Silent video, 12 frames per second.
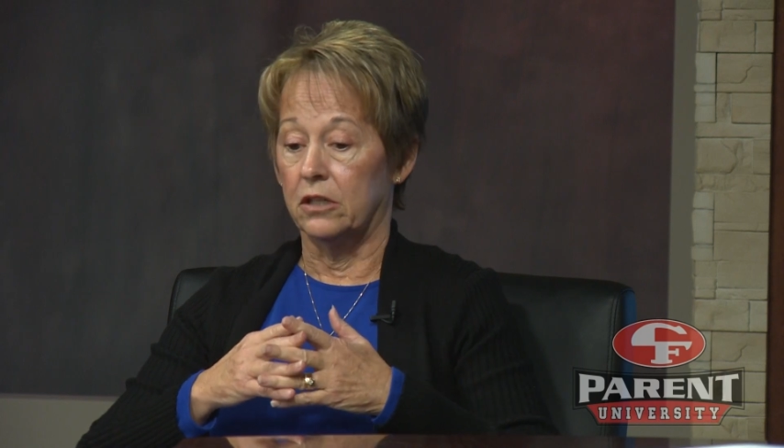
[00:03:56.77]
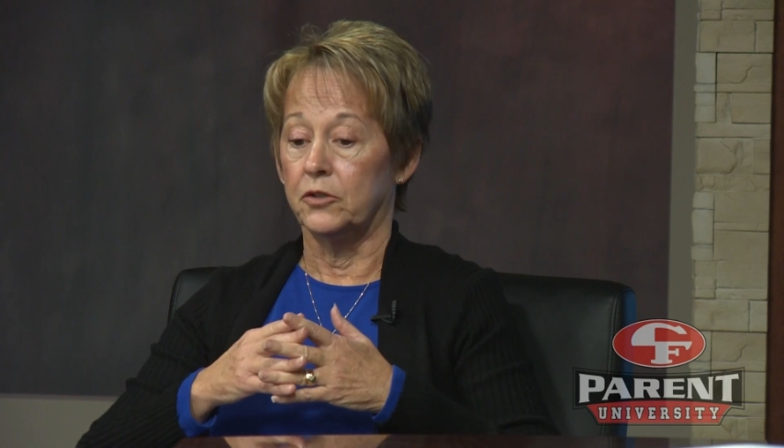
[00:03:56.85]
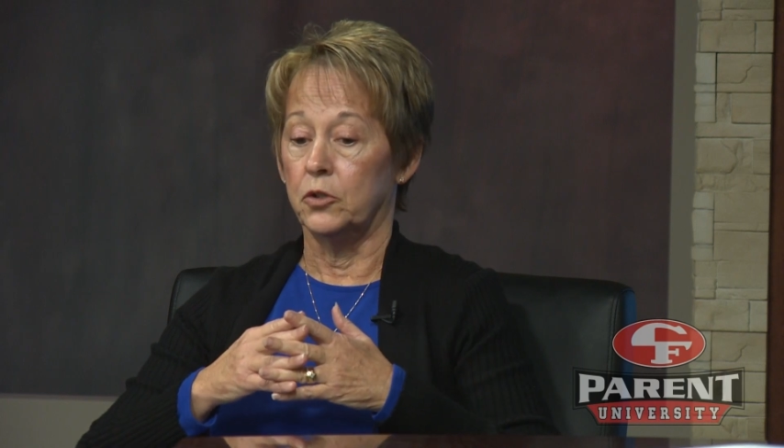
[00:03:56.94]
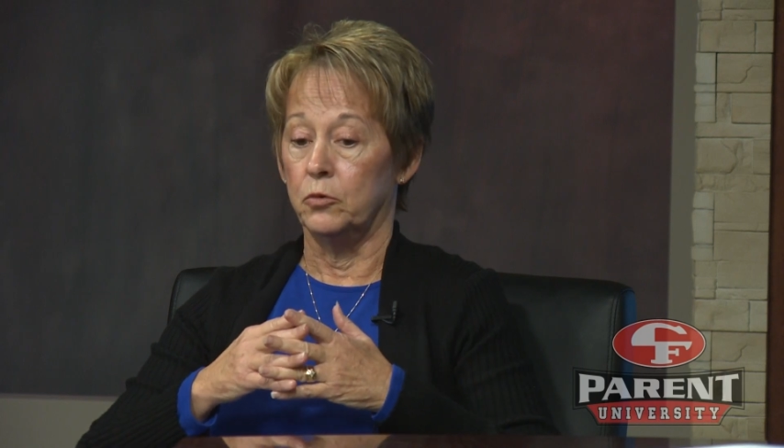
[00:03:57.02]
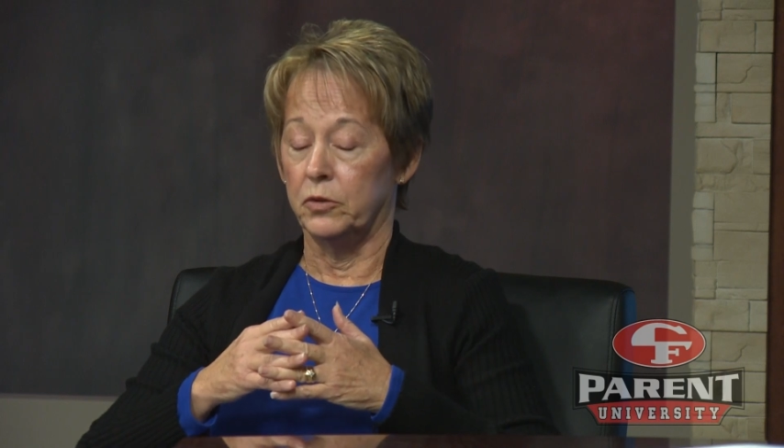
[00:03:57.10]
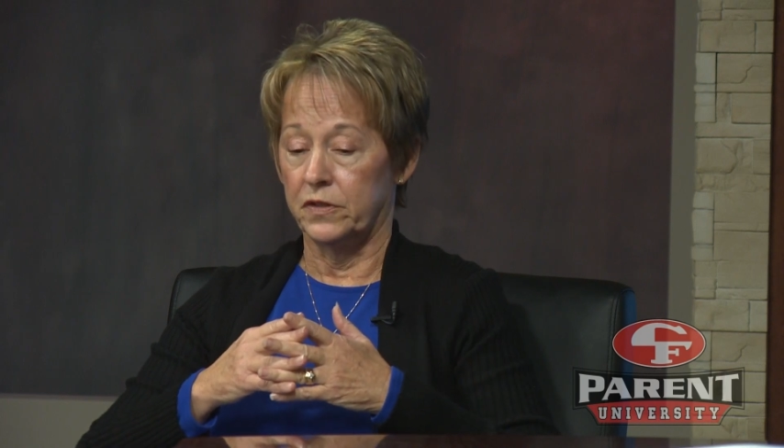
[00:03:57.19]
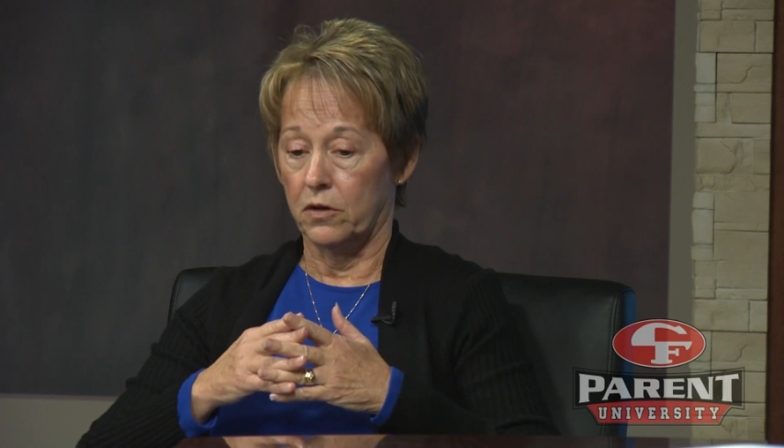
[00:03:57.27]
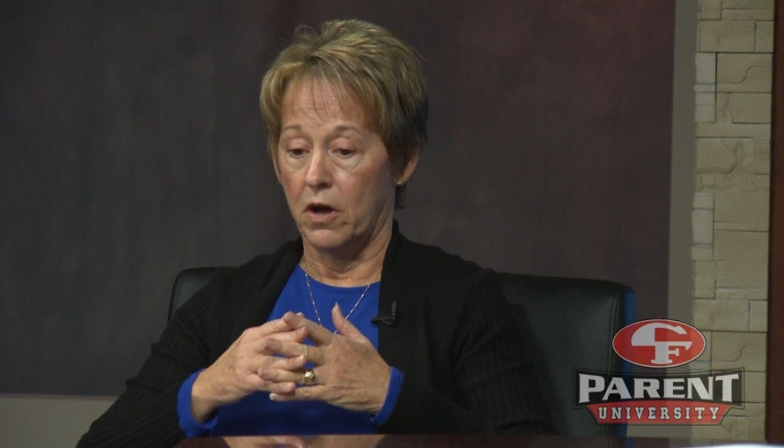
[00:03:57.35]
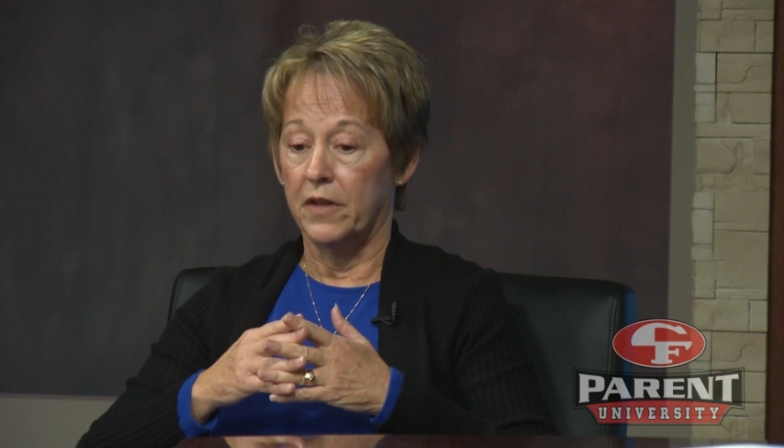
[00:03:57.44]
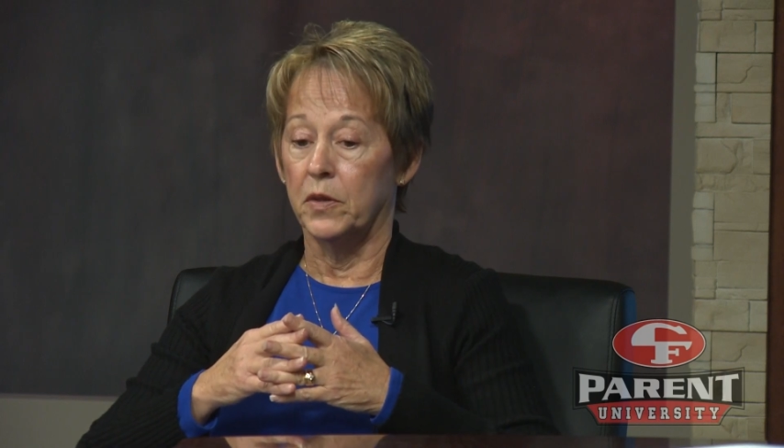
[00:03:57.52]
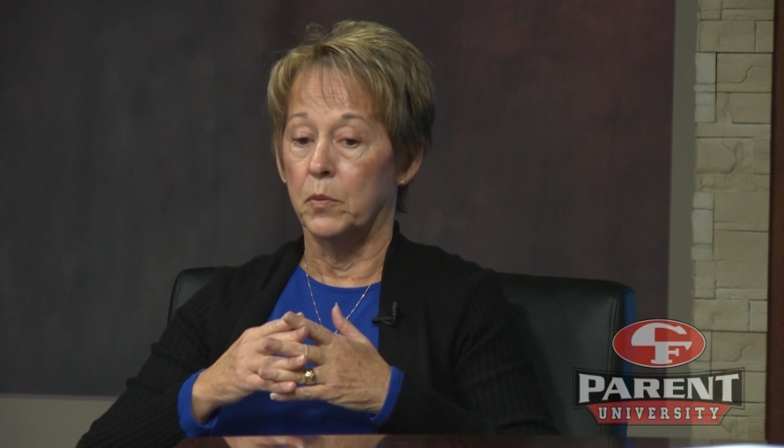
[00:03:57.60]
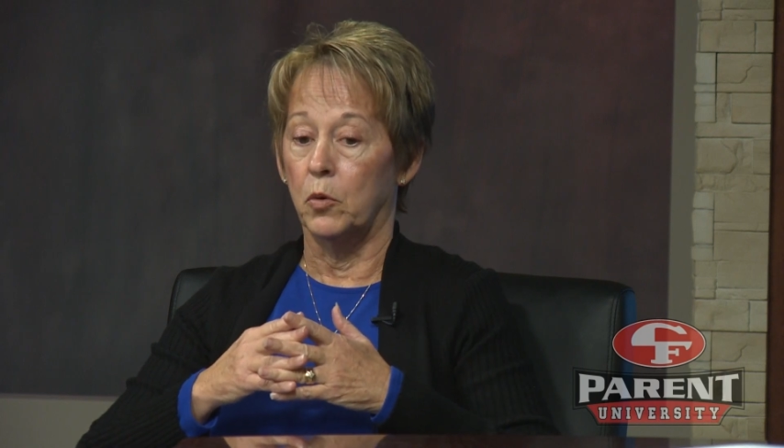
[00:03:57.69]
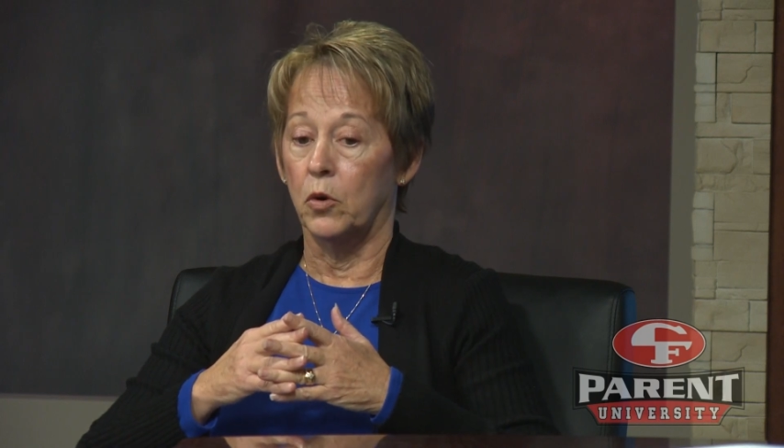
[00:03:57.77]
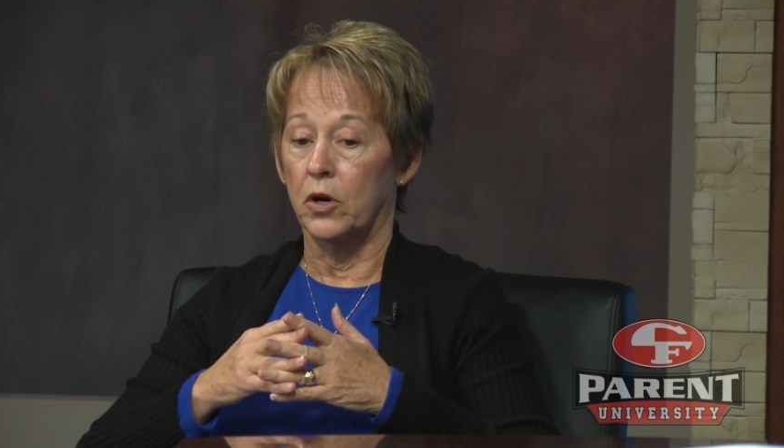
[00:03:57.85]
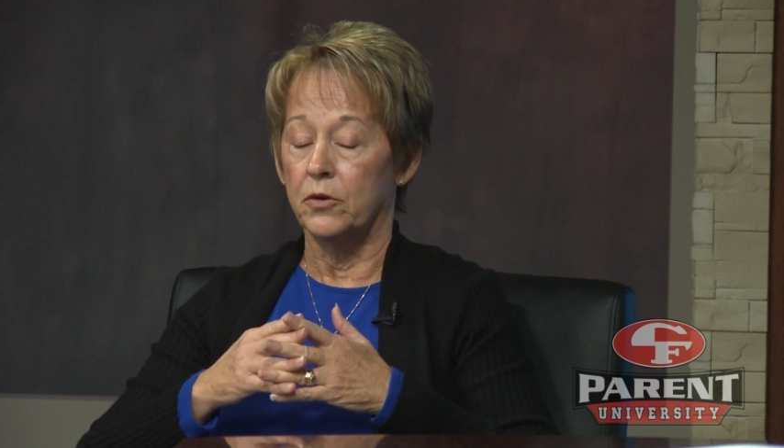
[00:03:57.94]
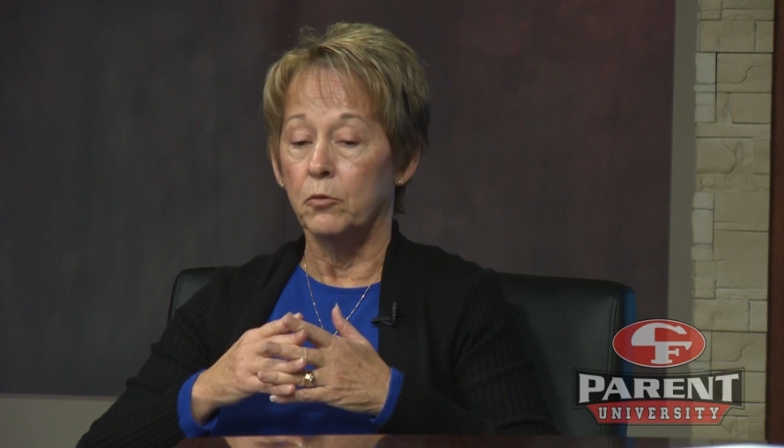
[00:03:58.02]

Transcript: who was on the board,